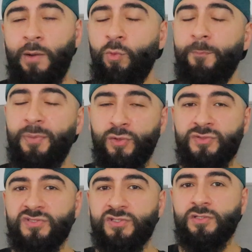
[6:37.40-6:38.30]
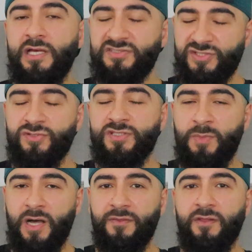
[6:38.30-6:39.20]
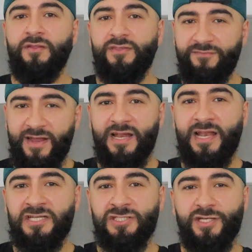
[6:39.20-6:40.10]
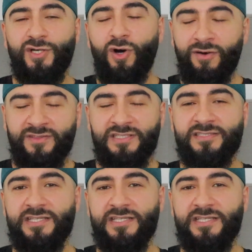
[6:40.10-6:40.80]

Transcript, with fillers: And what Boosts excuse the pun, the ventilation of this